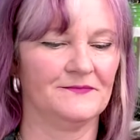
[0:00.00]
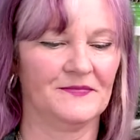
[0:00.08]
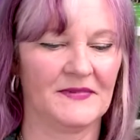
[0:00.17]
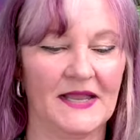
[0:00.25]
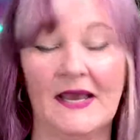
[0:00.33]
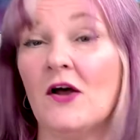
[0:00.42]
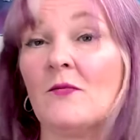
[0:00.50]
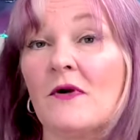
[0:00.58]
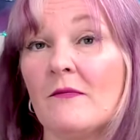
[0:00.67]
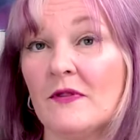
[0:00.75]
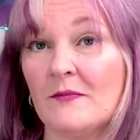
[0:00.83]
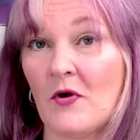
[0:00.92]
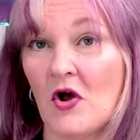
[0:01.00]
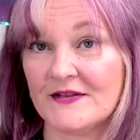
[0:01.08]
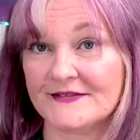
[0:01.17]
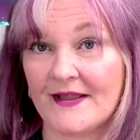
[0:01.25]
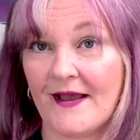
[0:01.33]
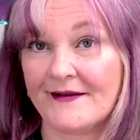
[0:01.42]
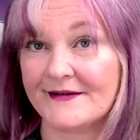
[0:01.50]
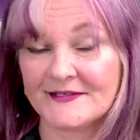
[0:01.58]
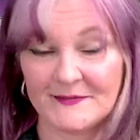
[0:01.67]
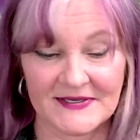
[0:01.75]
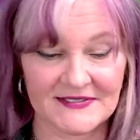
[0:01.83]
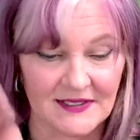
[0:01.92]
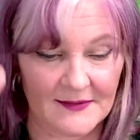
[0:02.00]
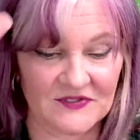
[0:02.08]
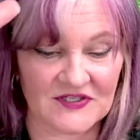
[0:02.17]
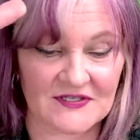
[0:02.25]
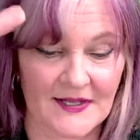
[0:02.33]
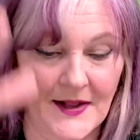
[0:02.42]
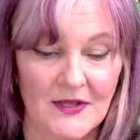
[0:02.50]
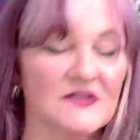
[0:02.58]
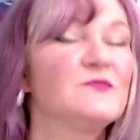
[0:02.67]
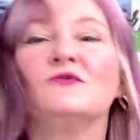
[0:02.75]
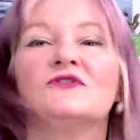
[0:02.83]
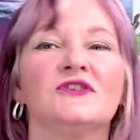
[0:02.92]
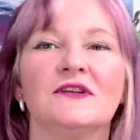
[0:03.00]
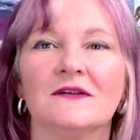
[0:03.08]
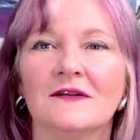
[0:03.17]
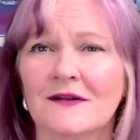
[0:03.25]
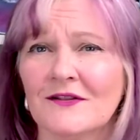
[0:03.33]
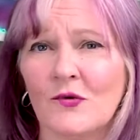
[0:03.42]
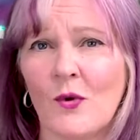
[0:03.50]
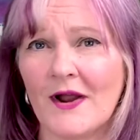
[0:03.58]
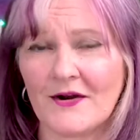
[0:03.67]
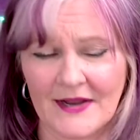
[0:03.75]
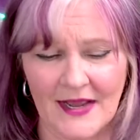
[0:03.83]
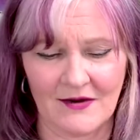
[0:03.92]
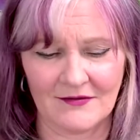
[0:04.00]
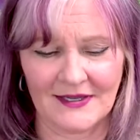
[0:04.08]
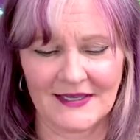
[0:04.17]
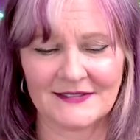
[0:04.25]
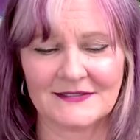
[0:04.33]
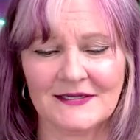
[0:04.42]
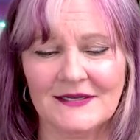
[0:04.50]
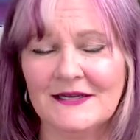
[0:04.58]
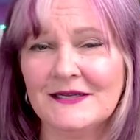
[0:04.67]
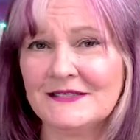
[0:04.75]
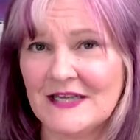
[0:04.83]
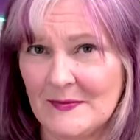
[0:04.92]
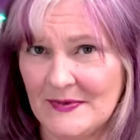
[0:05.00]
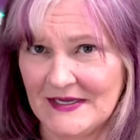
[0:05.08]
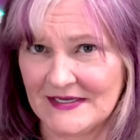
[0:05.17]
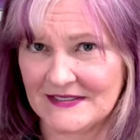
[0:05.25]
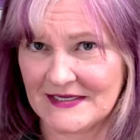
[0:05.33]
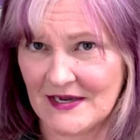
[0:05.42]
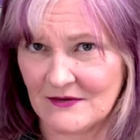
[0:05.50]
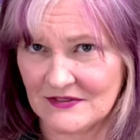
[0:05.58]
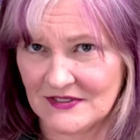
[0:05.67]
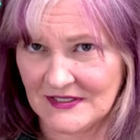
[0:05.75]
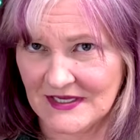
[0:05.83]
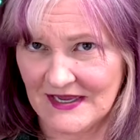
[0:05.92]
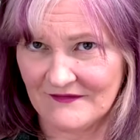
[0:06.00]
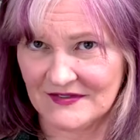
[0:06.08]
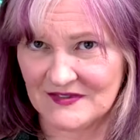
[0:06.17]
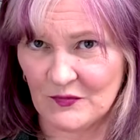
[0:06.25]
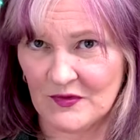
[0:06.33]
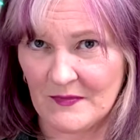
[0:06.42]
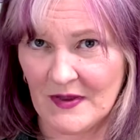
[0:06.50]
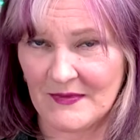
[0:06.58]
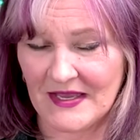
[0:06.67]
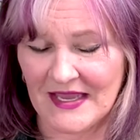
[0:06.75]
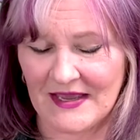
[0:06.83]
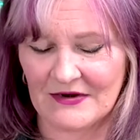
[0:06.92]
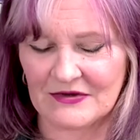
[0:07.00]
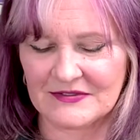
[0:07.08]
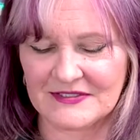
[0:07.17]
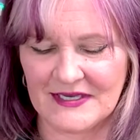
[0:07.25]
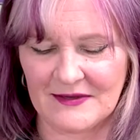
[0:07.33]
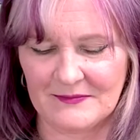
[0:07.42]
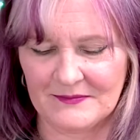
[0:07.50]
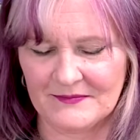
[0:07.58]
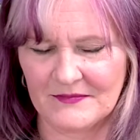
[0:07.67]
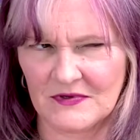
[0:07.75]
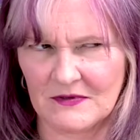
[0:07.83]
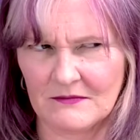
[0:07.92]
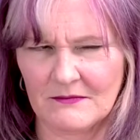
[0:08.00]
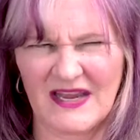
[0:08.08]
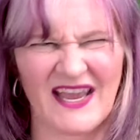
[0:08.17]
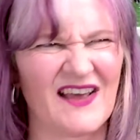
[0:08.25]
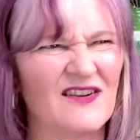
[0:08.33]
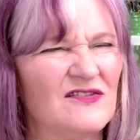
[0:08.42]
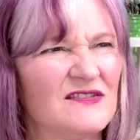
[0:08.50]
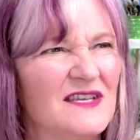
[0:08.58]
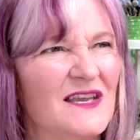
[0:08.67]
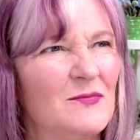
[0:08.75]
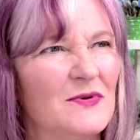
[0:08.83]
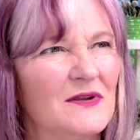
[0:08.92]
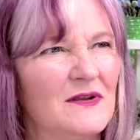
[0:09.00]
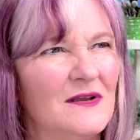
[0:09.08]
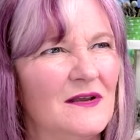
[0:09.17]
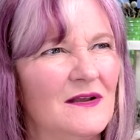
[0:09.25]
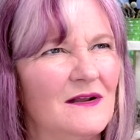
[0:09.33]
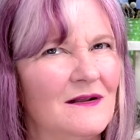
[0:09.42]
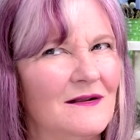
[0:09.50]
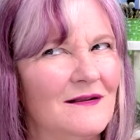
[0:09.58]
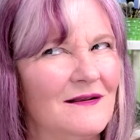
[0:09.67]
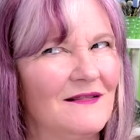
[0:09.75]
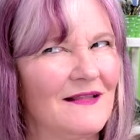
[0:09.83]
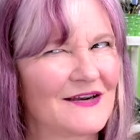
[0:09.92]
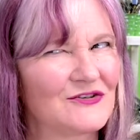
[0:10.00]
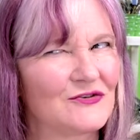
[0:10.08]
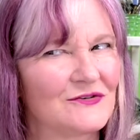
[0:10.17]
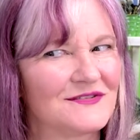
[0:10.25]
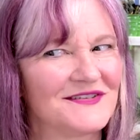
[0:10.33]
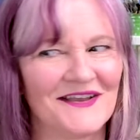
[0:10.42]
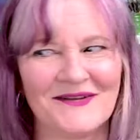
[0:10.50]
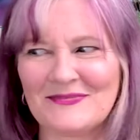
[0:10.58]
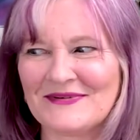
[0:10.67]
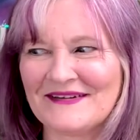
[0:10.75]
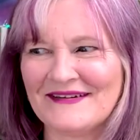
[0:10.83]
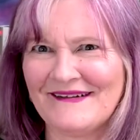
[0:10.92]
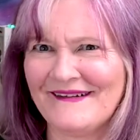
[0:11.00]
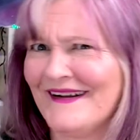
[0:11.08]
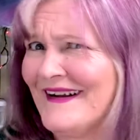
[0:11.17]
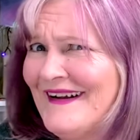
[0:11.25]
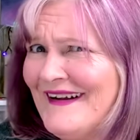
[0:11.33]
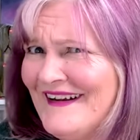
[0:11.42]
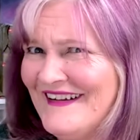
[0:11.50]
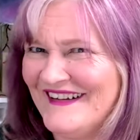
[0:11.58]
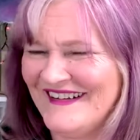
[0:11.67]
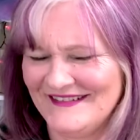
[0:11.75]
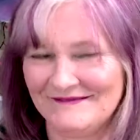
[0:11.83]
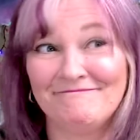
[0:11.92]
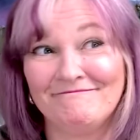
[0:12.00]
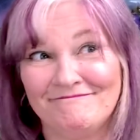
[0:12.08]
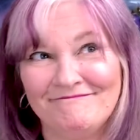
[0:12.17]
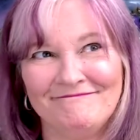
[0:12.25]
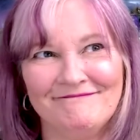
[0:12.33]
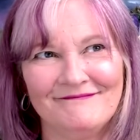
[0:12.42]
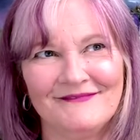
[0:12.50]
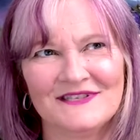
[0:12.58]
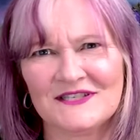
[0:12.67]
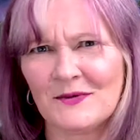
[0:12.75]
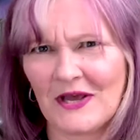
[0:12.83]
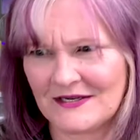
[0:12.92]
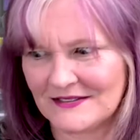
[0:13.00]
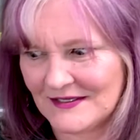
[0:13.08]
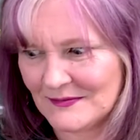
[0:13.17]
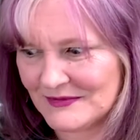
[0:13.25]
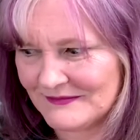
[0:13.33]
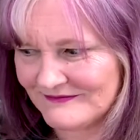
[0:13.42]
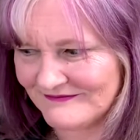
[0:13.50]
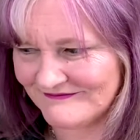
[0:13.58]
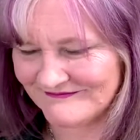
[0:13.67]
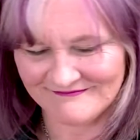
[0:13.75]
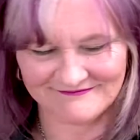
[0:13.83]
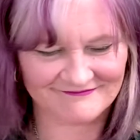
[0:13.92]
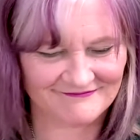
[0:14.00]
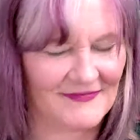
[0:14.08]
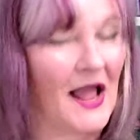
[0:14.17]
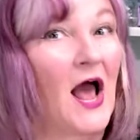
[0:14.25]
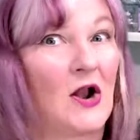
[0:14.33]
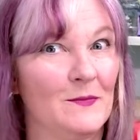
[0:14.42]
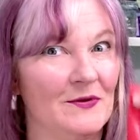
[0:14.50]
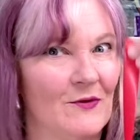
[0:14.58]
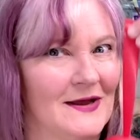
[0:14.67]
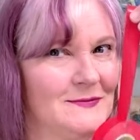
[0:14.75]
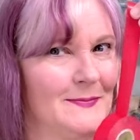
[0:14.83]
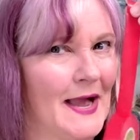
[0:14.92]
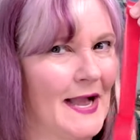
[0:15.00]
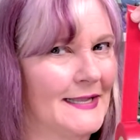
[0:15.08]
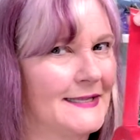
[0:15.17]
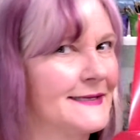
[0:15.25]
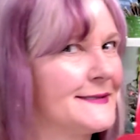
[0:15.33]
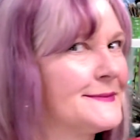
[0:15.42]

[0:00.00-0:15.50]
And I'll probably pause that, because basically I'm just going smushing the wire down and taping it down to the canvas with my mechanical tape. Mechanical tape? Electrical tape. Huh. Some kind of tape. I'll be right back.